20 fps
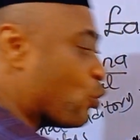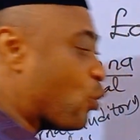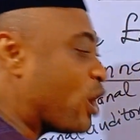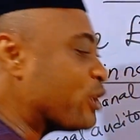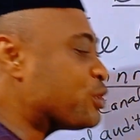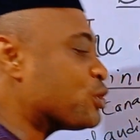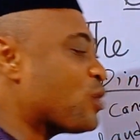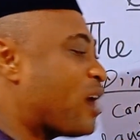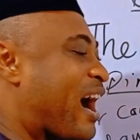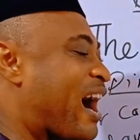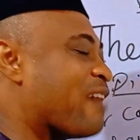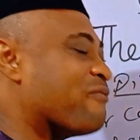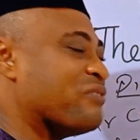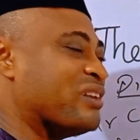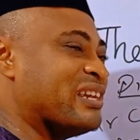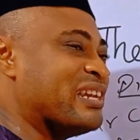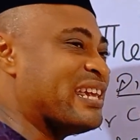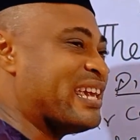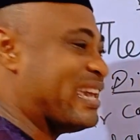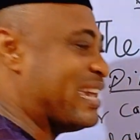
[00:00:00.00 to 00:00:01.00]
What you have
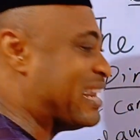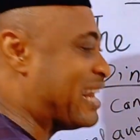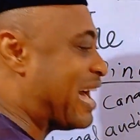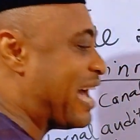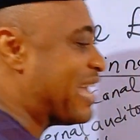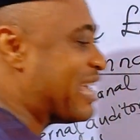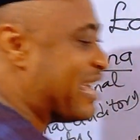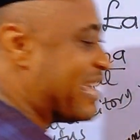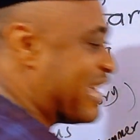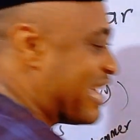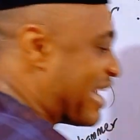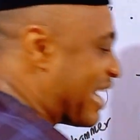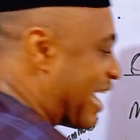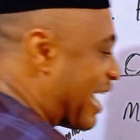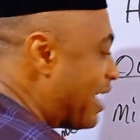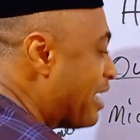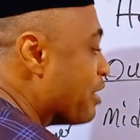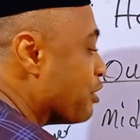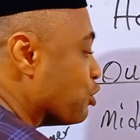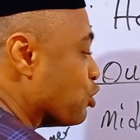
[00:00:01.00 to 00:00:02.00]
in the inner
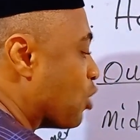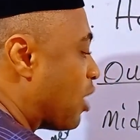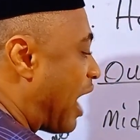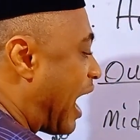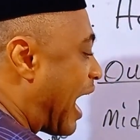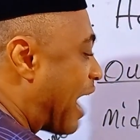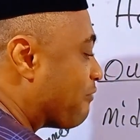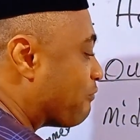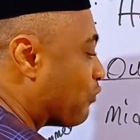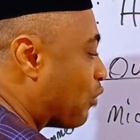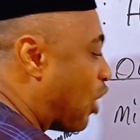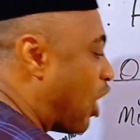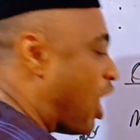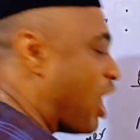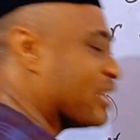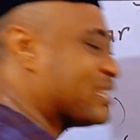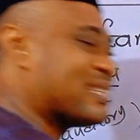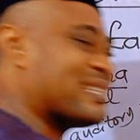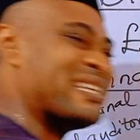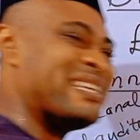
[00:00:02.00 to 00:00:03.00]
ear, you have
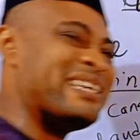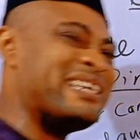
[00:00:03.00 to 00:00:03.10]
what?